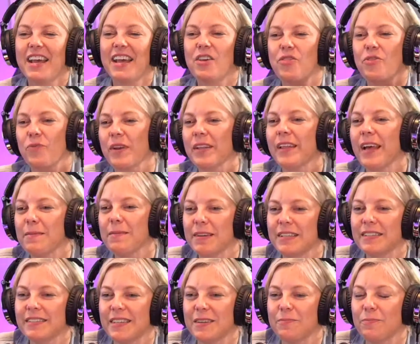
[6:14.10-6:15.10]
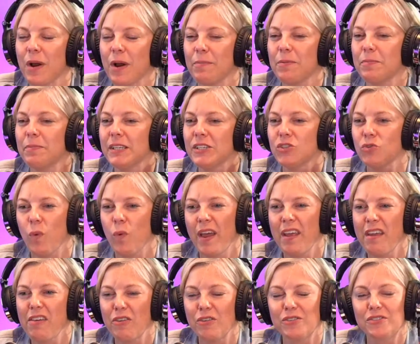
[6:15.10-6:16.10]
of 3 lemons and probably
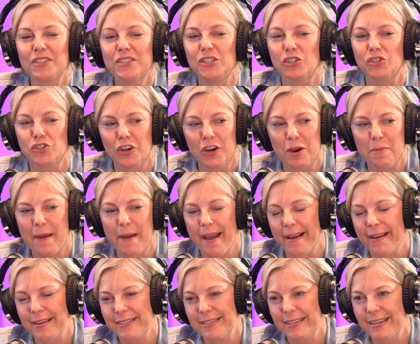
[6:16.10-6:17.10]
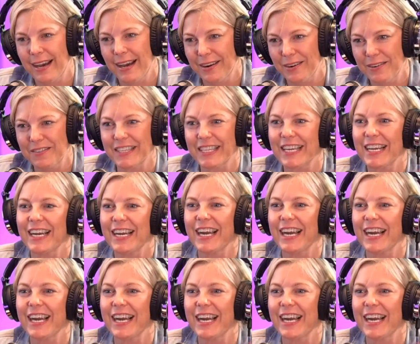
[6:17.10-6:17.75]
20 of those little sugar packets you got over there.